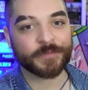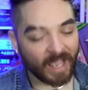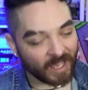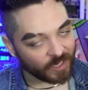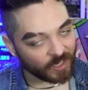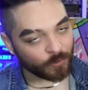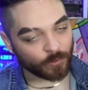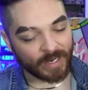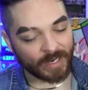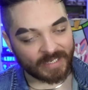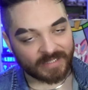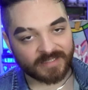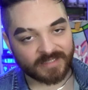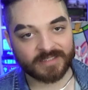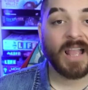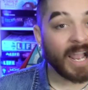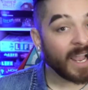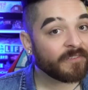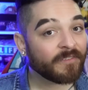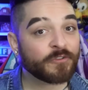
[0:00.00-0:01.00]

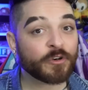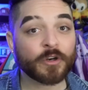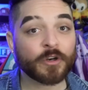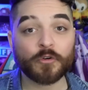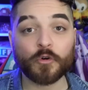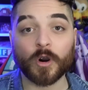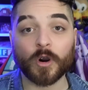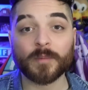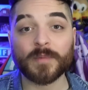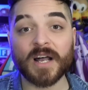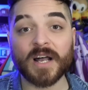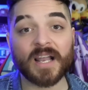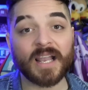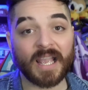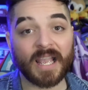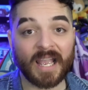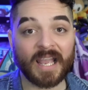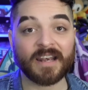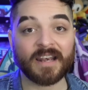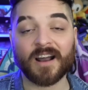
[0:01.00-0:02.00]
Anyways, after Enorma
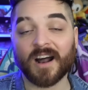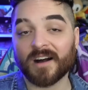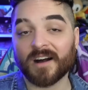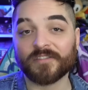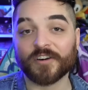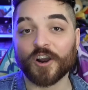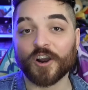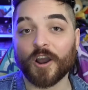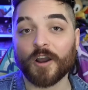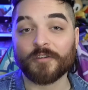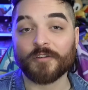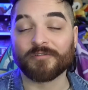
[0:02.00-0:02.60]
and Ava are